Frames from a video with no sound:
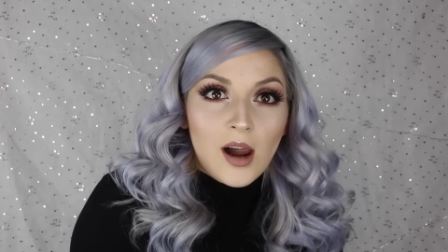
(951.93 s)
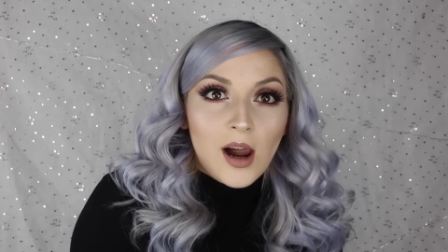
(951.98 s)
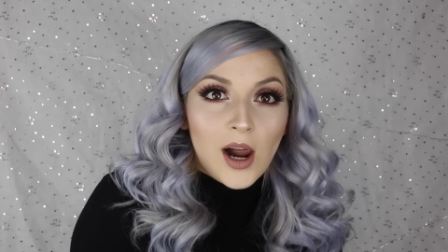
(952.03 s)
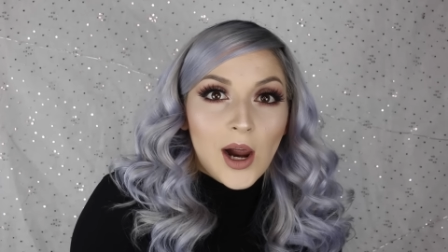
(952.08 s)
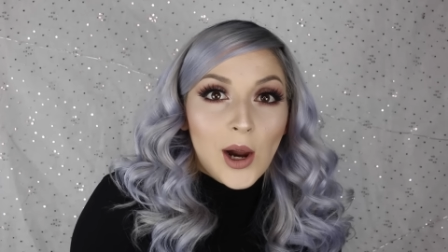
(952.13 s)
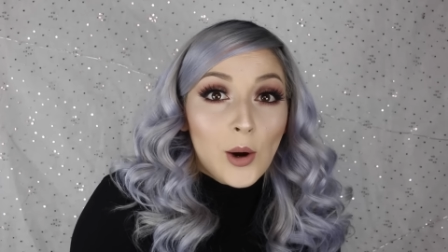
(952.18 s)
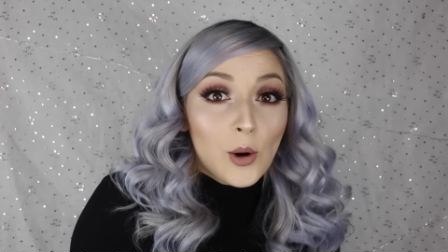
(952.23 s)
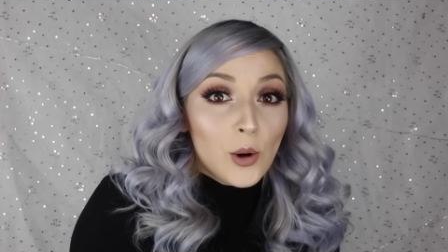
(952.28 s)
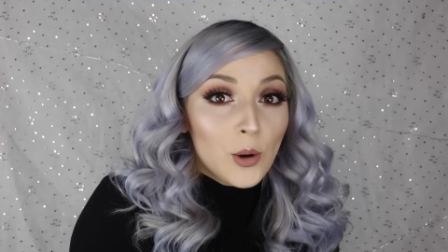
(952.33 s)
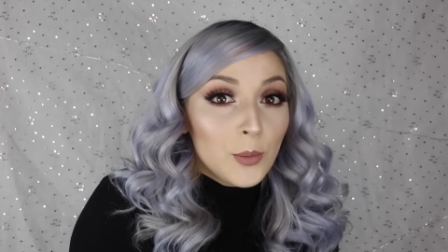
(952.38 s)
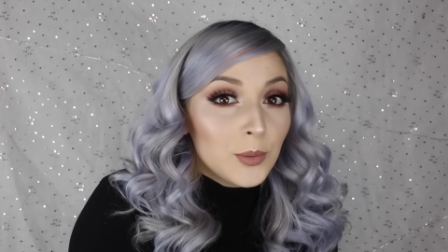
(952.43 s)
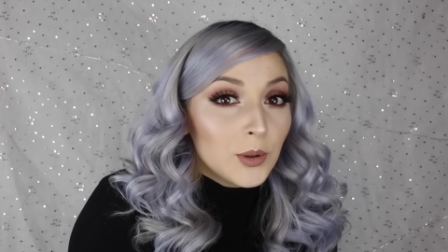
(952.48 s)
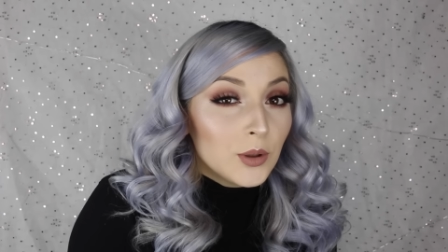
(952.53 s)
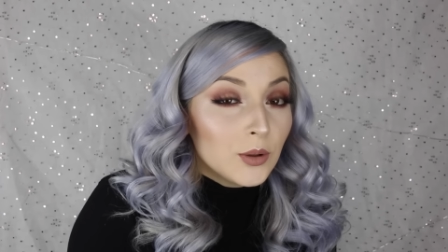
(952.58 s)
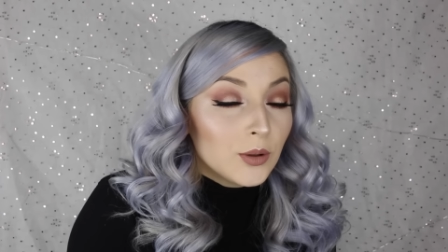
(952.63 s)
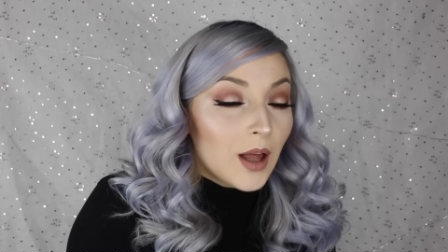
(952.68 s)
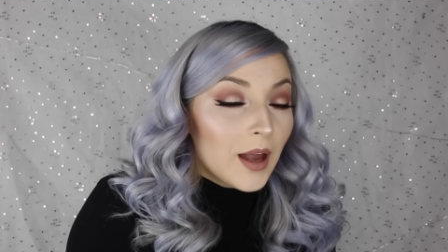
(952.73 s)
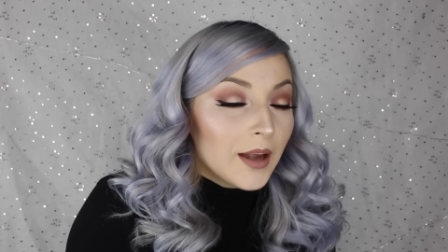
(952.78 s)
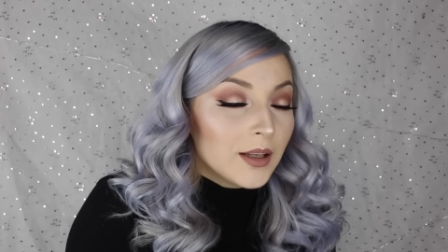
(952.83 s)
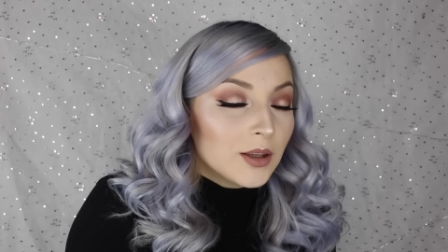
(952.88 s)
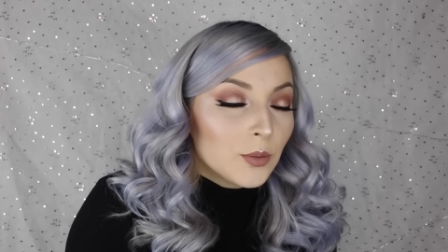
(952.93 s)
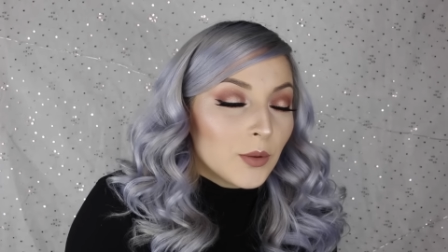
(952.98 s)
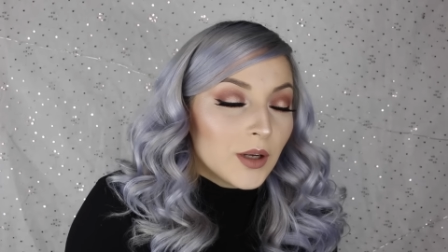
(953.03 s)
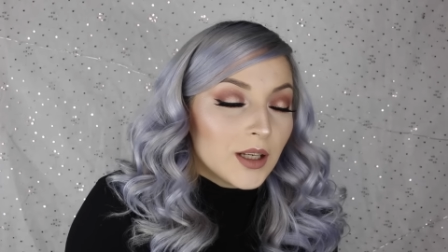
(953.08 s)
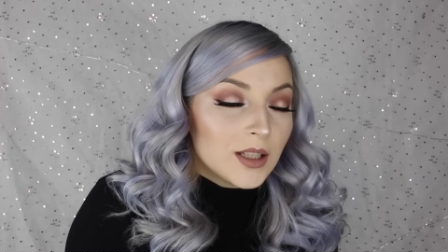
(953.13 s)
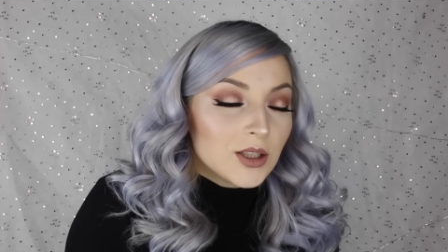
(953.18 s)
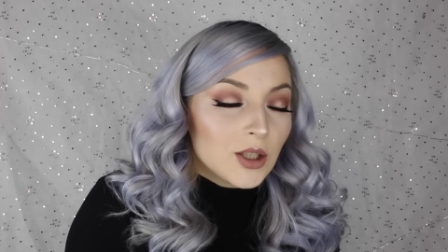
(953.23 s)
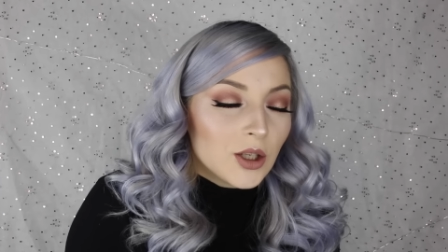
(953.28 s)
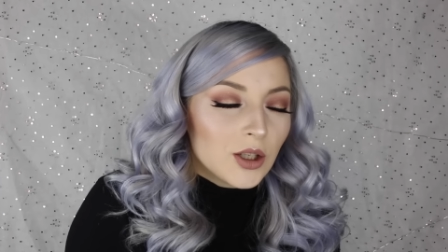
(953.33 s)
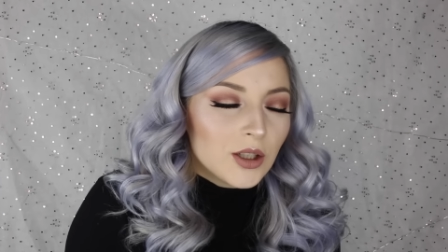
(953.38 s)
I hope you like the way
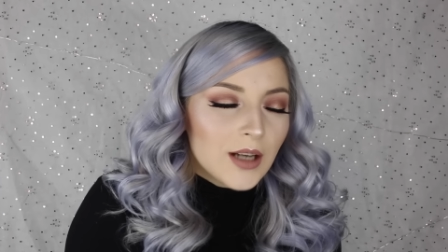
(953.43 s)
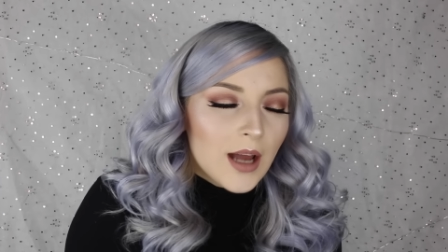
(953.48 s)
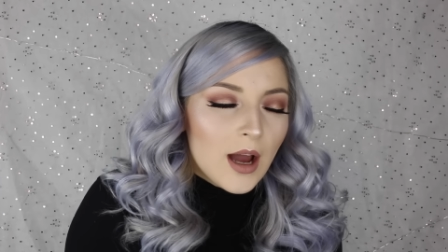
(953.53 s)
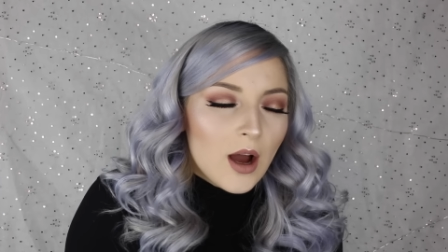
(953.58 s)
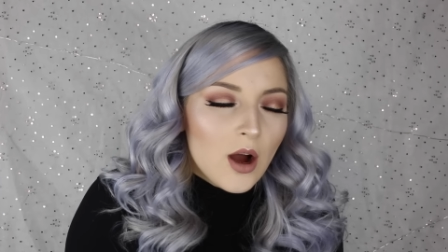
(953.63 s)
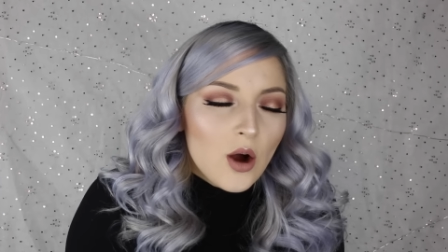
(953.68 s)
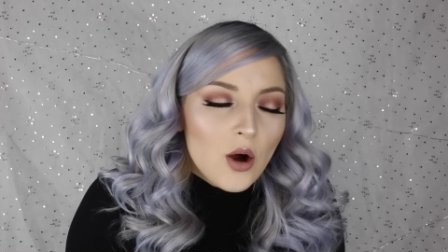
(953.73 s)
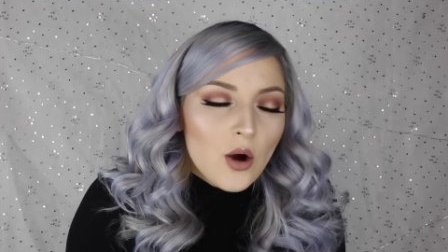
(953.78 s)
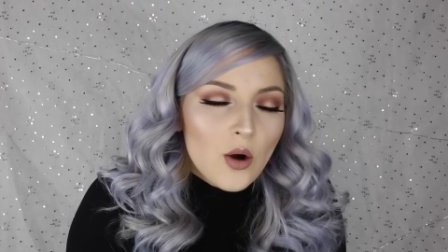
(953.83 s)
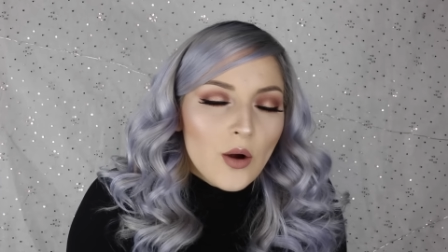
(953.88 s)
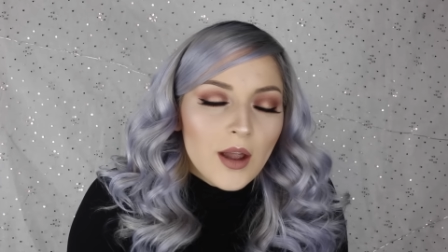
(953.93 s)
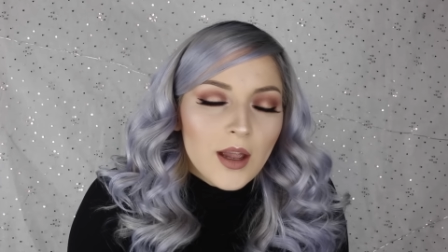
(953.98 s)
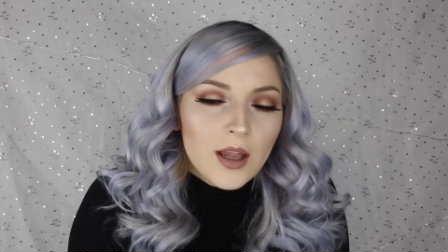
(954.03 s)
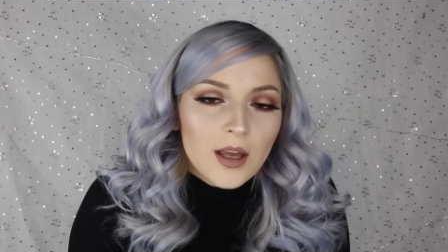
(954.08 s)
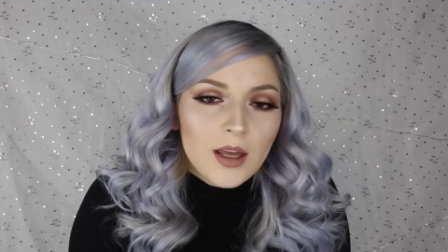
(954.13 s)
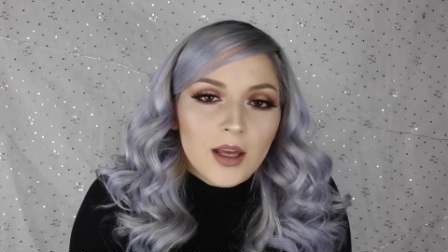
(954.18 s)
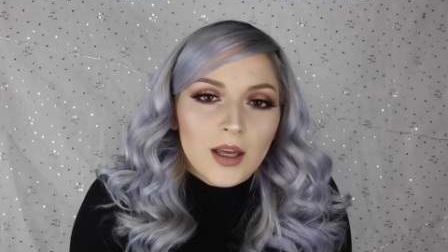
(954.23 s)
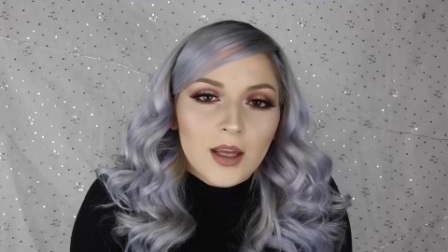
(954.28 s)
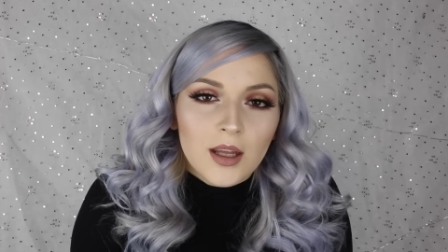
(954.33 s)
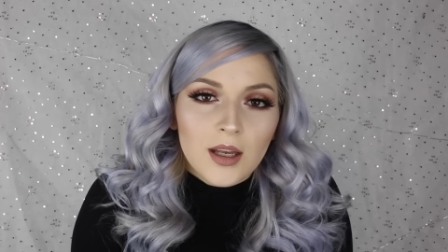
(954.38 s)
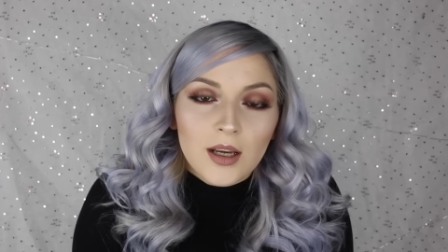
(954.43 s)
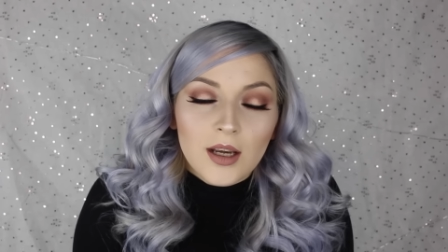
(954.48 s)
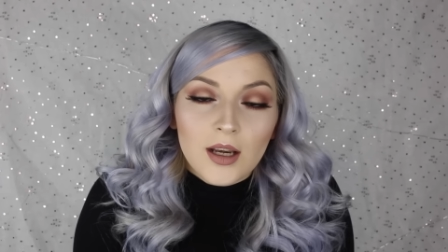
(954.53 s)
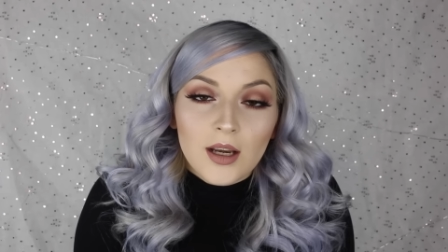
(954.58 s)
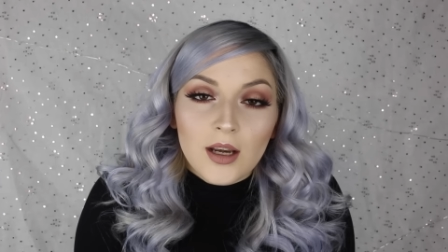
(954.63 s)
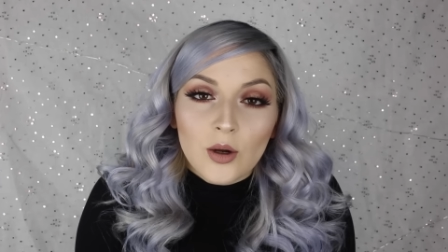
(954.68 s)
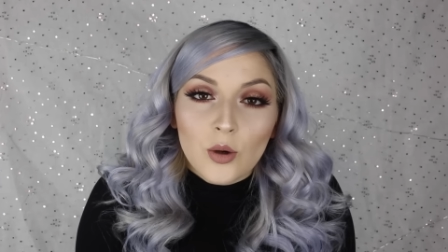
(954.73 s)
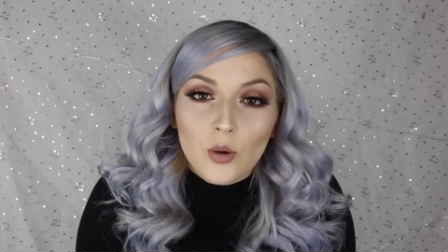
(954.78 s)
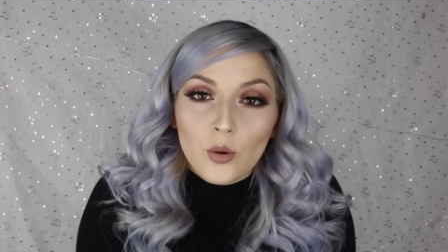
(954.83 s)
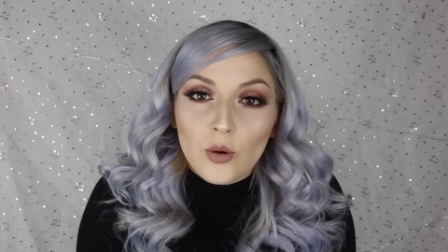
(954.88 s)
it turned out, and
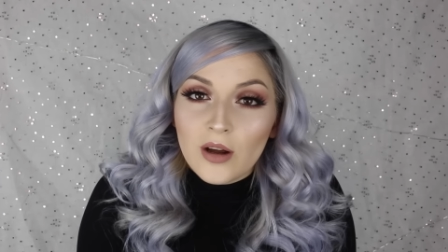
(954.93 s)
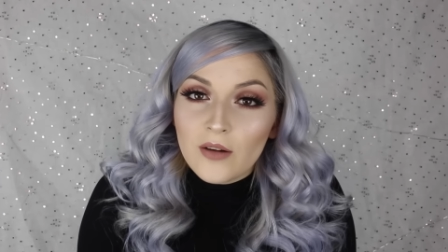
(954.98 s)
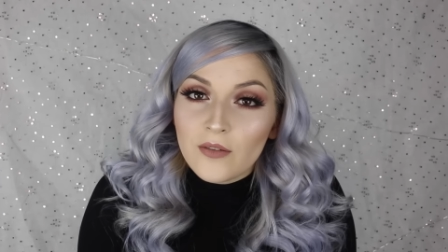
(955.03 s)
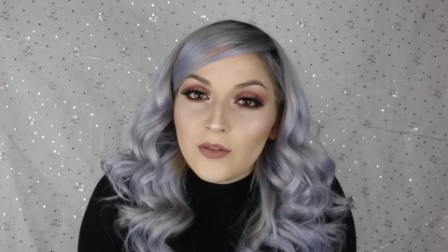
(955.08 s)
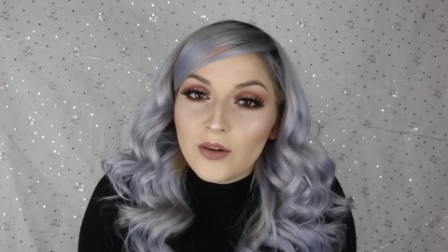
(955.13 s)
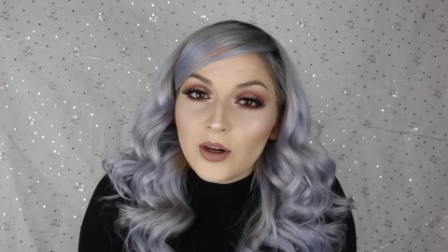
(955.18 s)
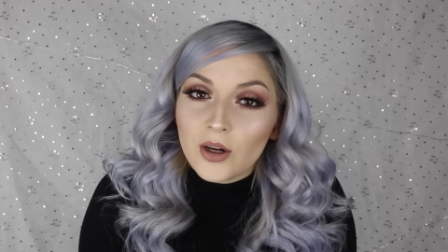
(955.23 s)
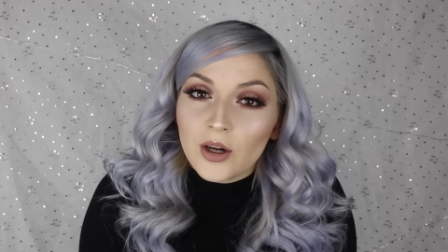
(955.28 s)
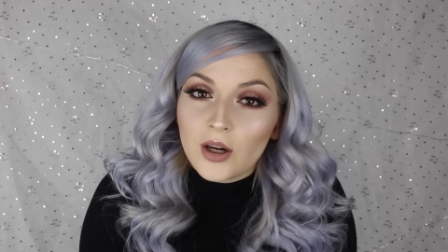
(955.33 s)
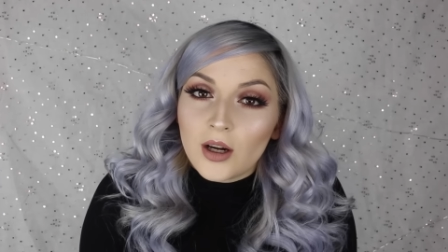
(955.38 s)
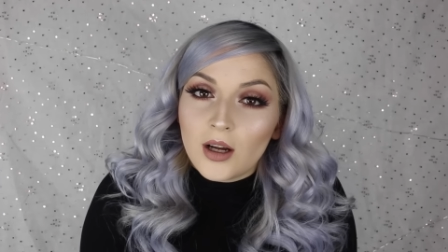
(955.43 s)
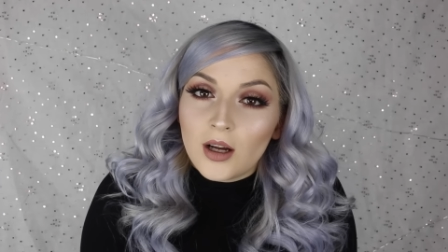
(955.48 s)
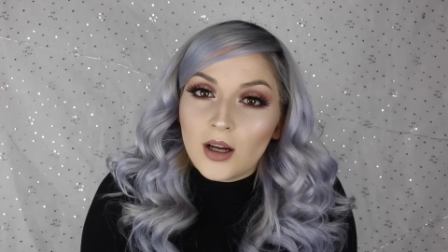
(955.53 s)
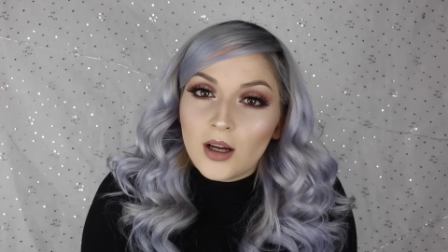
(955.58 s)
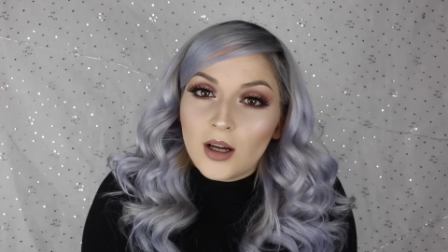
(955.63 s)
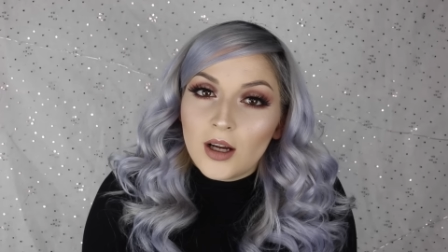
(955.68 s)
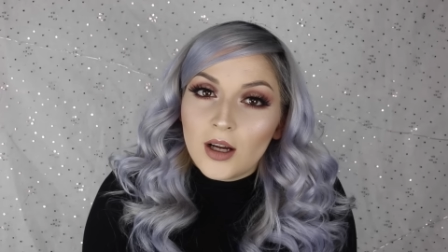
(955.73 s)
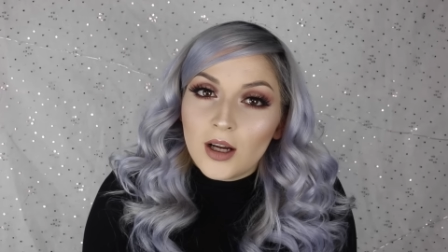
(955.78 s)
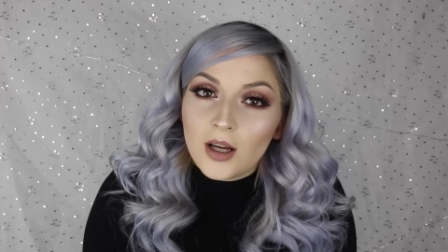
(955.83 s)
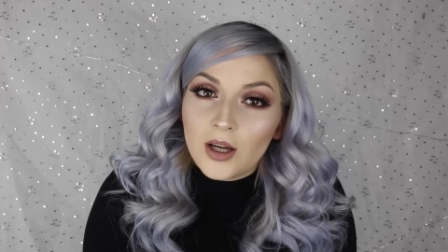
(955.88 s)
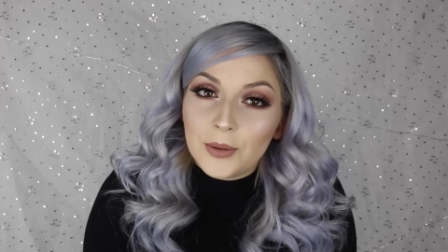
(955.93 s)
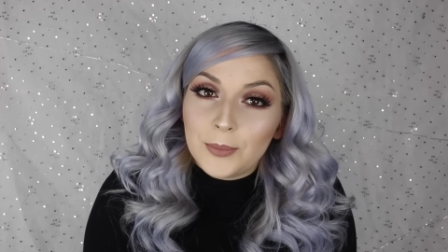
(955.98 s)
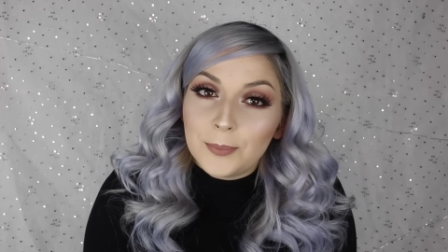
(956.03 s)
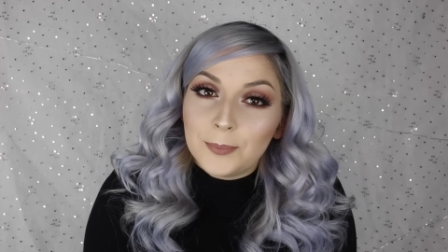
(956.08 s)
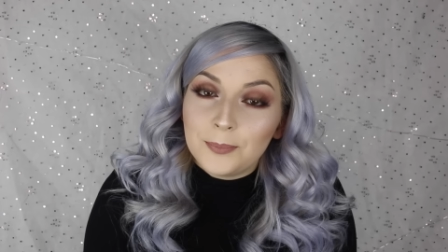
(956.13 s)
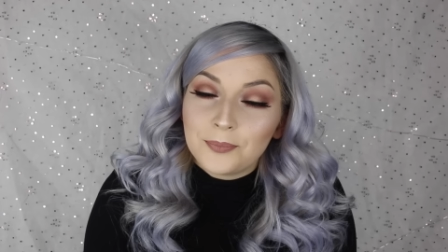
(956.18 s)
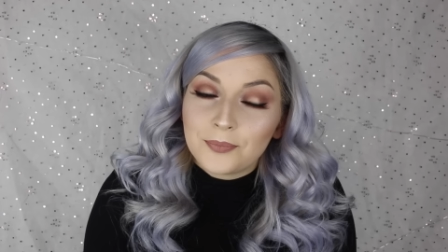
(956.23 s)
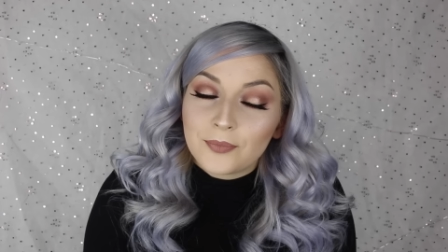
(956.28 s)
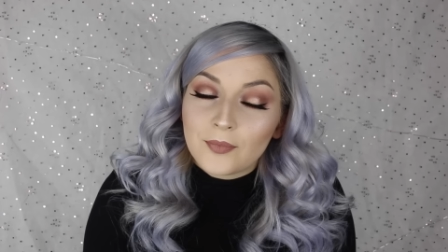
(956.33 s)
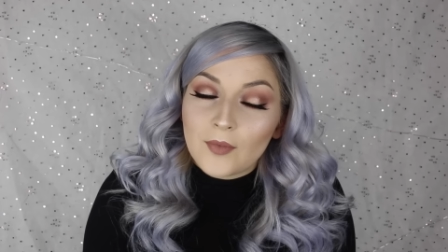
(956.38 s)
whoever
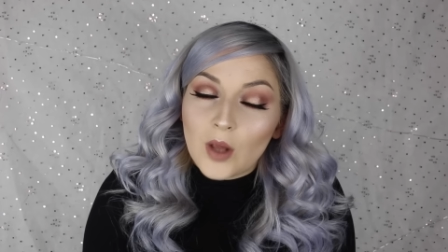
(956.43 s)
um,